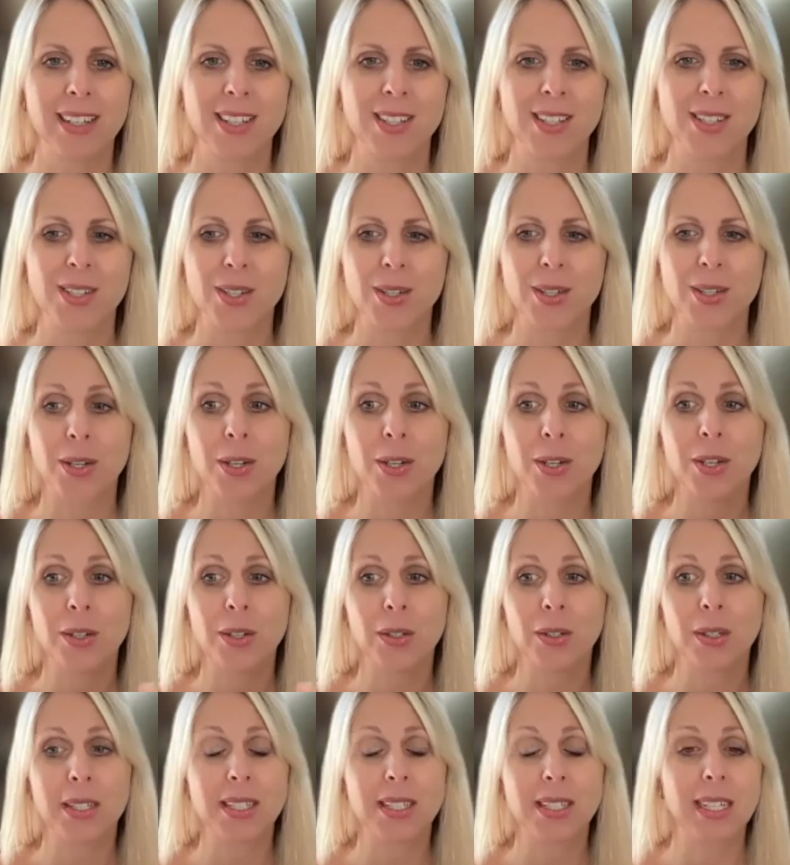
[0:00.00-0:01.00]
So you
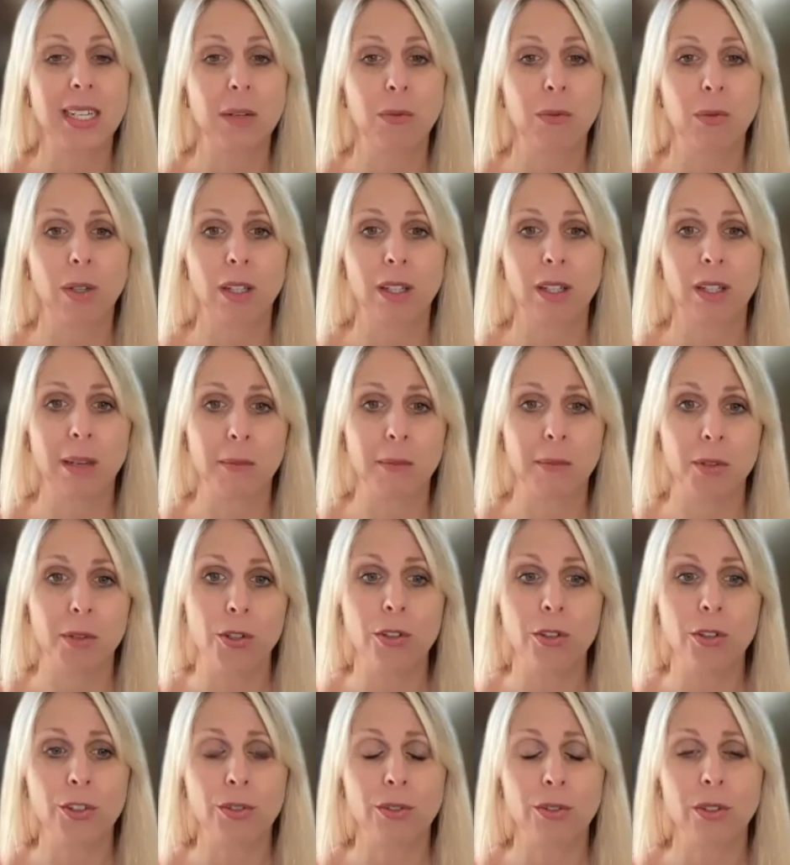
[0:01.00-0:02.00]
could say, well, I'm
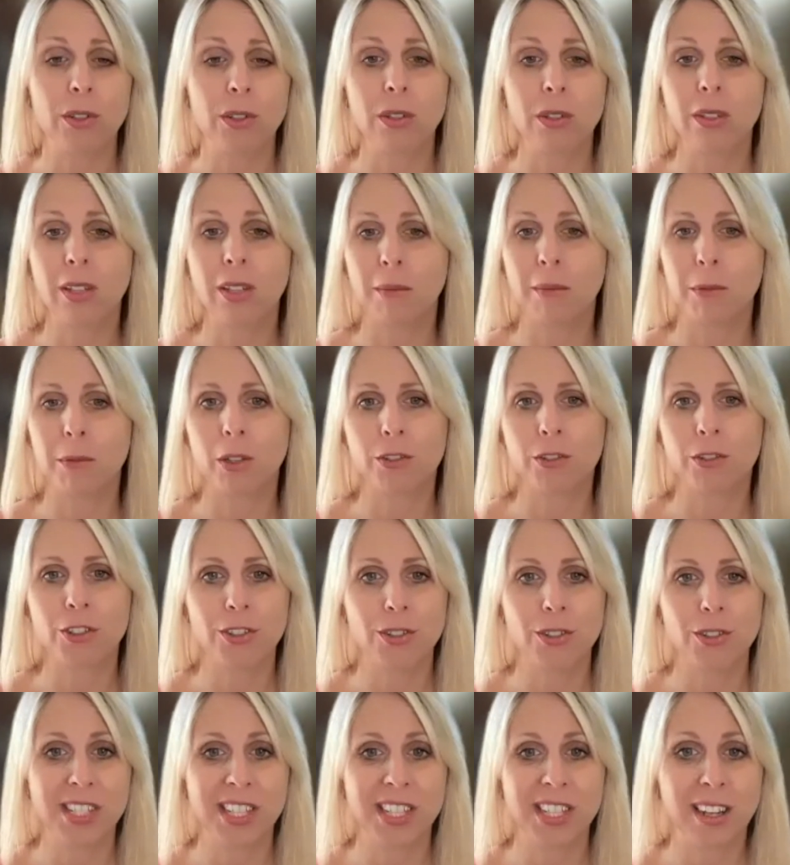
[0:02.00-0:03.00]
neutral, I'm not
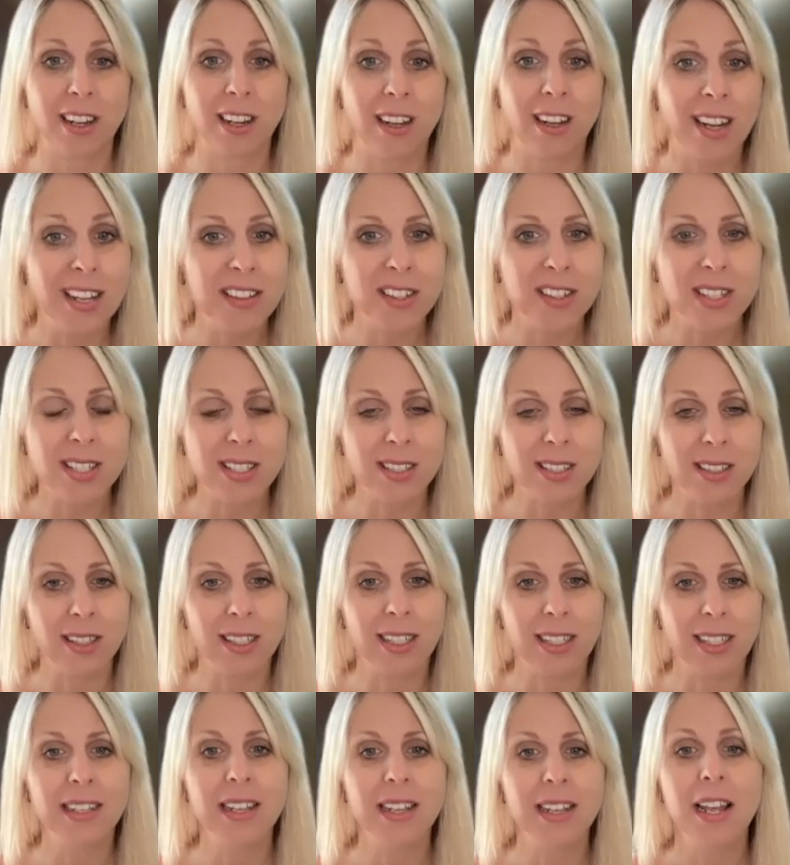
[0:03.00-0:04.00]
choosing either
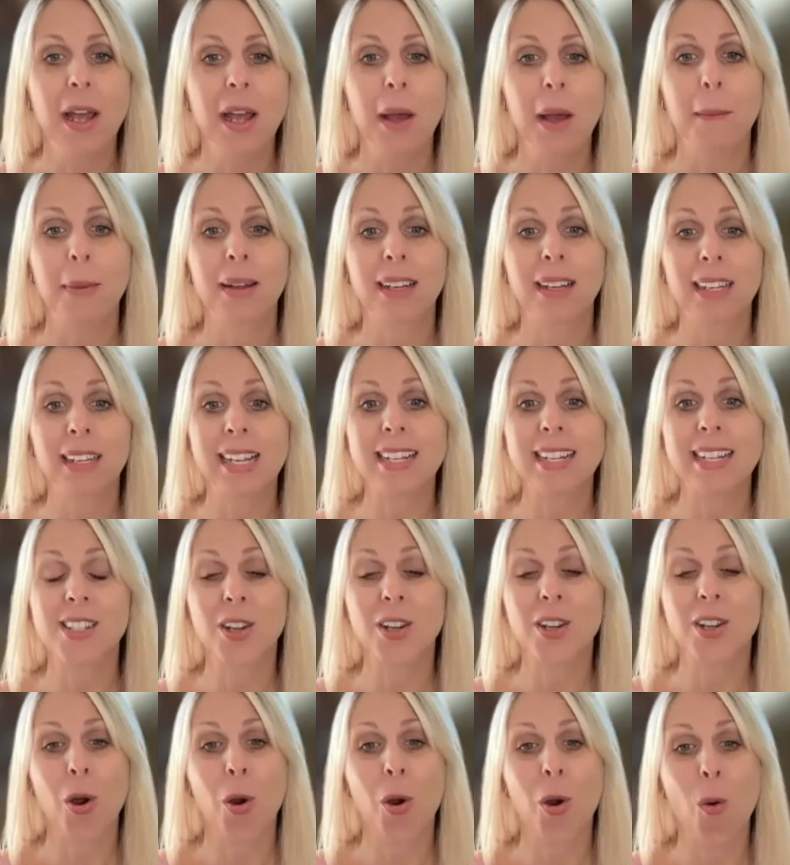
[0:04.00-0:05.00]
side, but let's
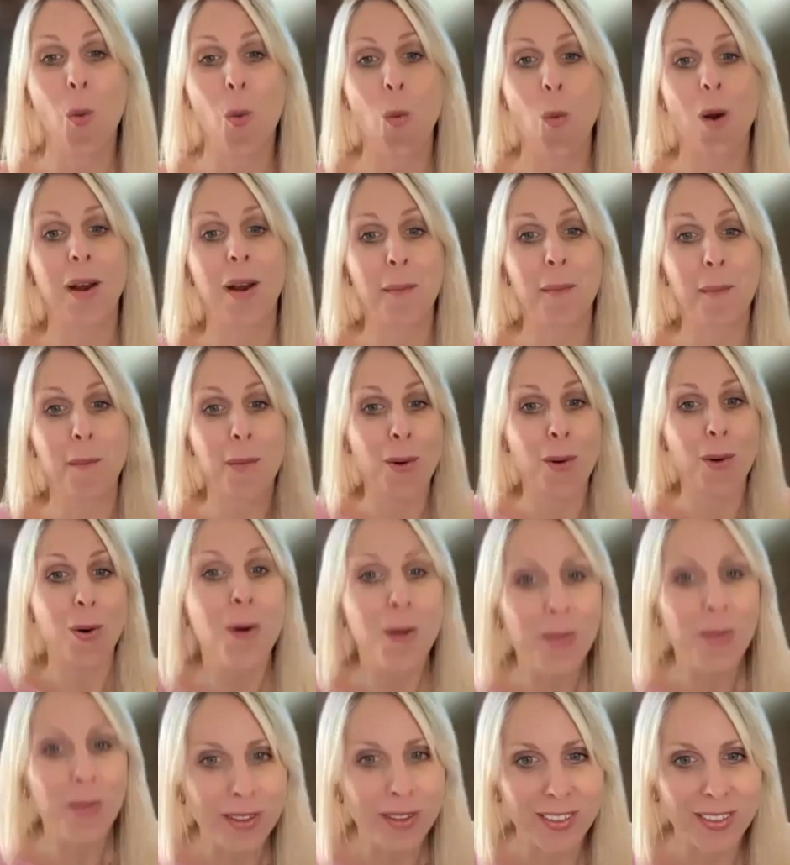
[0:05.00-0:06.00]
go one
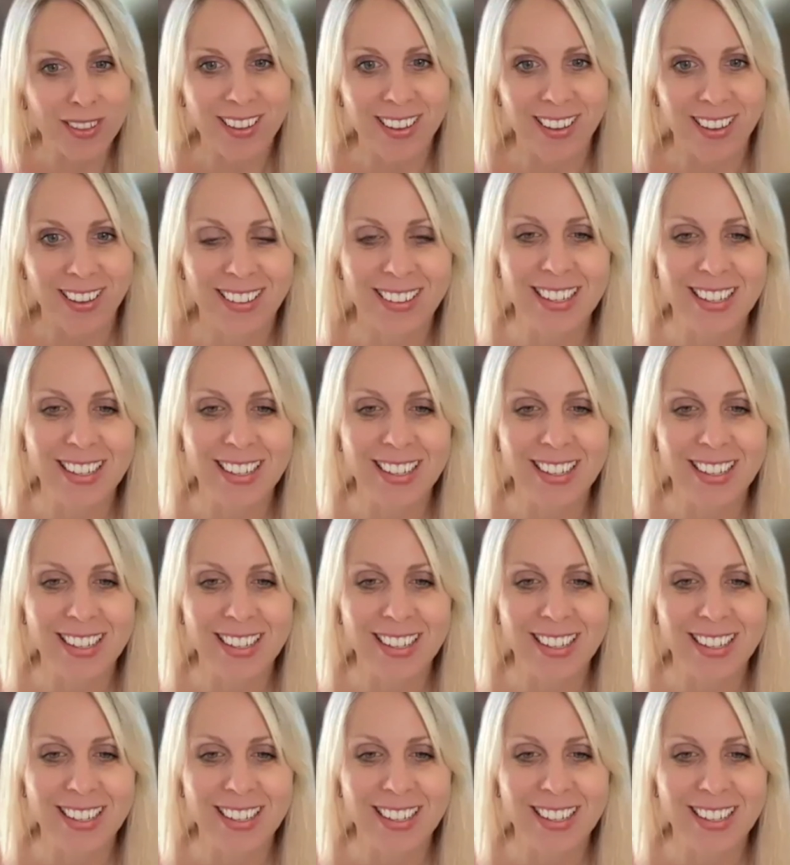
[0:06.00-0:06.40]
more than that.